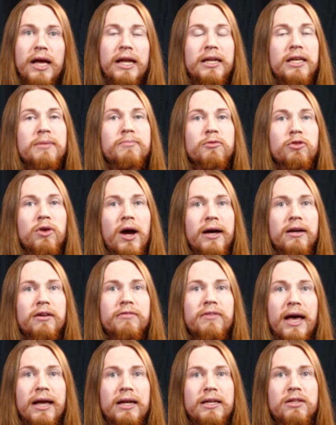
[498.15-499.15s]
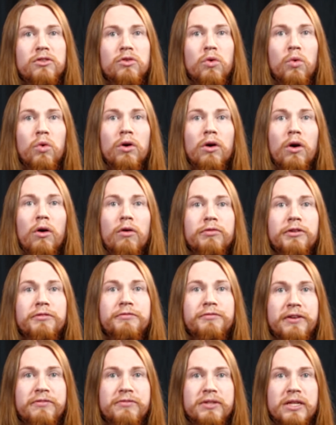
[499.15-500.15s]
and keep track of any score over
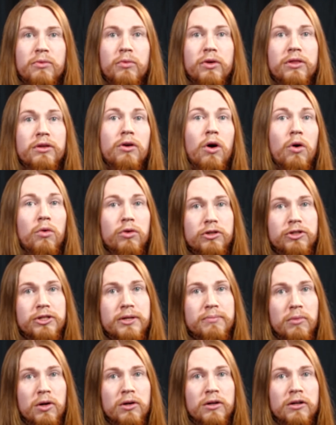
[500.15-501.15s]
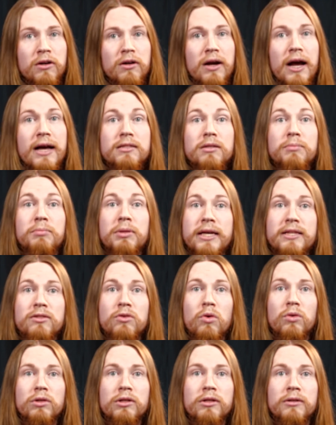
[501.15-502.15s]
50 with an ownership marker as a
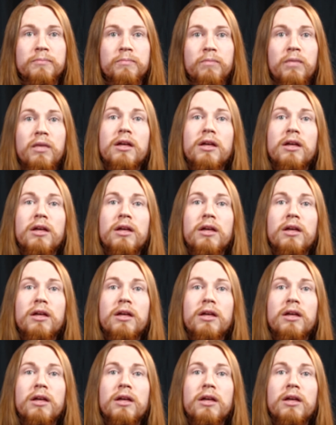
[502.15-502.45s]
placeholder.